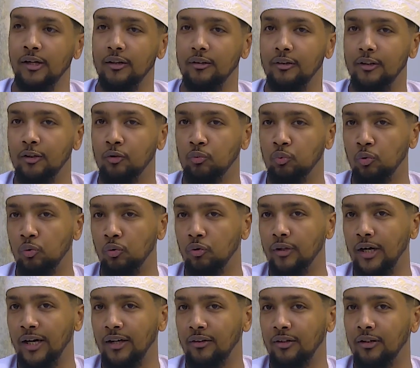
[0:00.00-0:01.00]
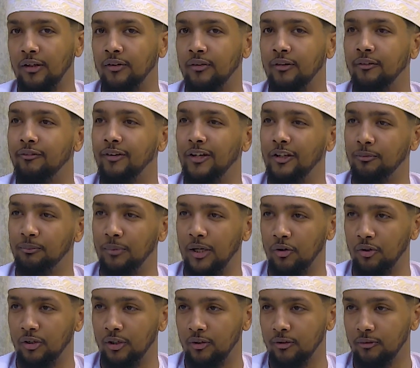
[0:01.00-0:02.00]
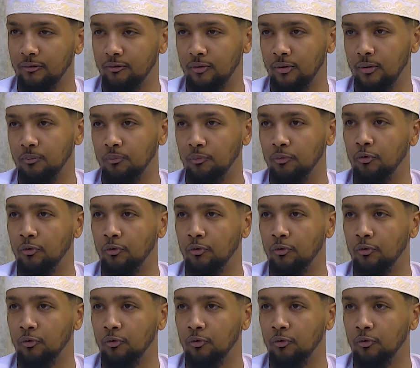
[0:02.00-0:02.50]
These walls acted as defense barriers from